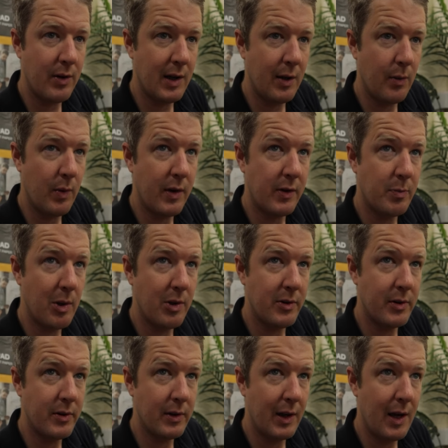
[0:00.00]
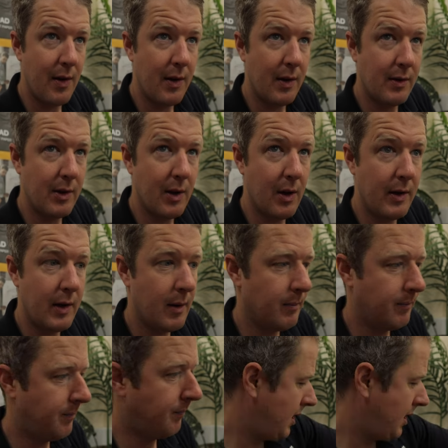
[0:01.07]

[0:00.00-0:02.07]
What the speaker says: dealing with the sponsors and getting things lined up.